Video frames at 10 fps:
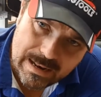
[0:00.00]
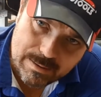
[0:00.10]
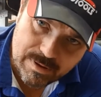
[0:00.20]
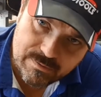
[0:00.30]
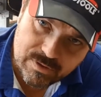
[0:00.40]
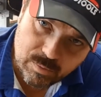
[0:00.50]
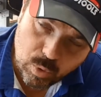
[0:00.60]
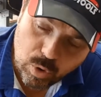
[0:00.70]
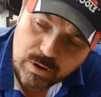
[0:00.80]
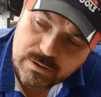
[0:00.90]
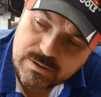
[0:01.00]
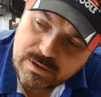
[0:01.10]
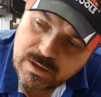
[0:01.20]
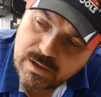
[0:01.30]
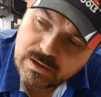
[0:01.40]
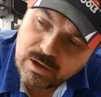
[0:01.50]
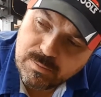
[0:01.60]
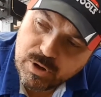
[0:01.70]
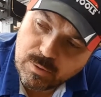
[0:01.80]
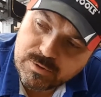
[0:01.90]
limit for the bore can
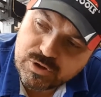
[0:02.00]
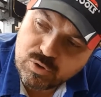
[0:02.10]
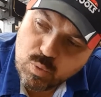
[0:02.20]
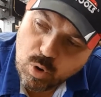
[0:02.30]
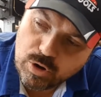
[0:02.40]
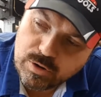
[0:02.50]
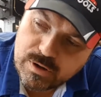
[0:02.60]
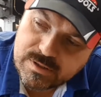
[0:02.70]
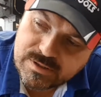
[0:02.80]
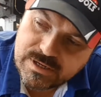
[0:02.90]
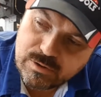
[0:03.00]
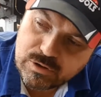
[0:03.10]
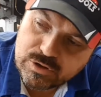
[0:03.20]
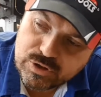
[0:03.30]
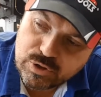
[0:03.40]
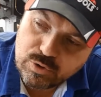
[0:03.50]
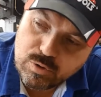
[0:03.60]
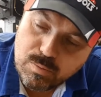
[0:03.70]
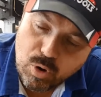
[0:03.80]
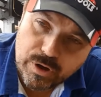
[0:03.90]
be up to
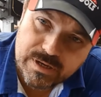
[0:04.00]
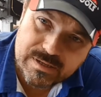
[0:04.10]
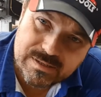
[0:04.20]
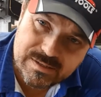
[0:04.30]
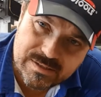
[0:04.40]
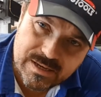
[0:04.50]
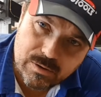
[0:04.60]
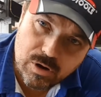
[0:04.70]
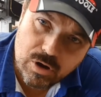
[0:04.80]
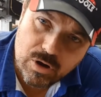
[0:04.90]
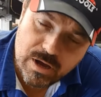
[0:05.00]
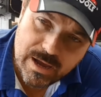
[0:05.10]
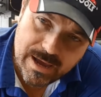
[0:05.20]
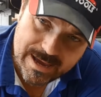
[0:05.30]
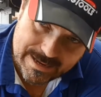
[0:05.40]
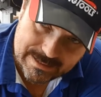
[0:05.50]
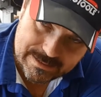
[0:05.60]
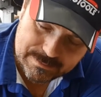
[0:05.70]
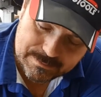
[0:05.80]
102.08